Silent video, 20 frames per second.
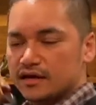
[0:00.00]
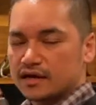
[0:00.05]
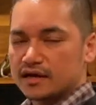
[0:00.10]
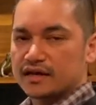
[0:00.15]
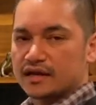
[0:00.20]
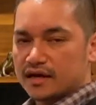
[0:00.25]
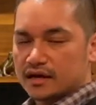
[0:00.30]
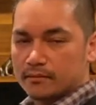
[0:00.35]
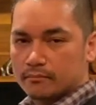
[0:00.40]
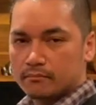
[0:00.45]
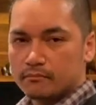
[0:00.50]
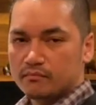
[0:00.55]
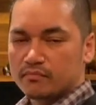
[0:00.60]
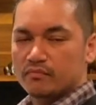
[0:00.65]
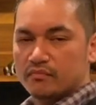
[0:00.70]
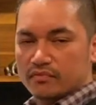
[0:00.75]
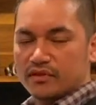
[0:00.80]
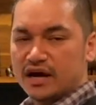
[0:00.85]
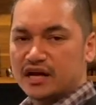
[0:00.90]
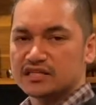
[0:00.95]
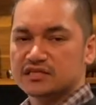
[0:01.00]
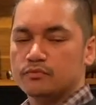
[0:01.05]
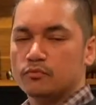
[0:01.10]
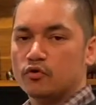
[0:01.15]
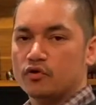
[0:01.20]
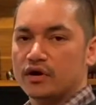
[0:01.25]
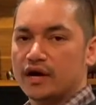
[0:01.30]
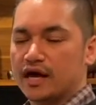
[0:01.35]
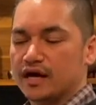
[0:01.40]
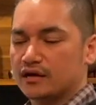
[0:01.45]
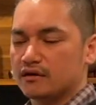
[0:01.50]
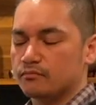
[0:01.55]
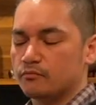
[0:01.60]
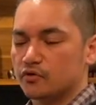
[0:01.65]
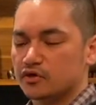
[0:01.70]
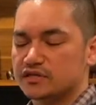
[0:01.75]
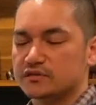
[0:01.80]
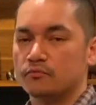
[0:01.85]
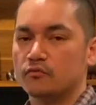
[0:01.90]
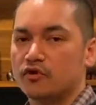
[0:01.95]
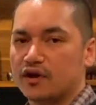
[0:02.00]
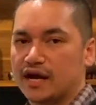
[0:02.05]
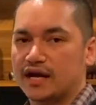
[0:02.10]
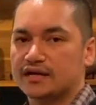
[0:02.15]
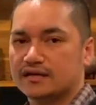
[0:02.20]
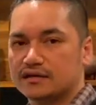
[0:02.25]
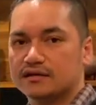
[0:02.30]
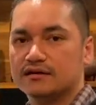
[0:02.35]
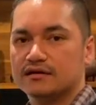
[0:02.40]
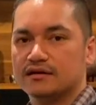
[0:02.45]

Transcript: And then now it's more like, more, more like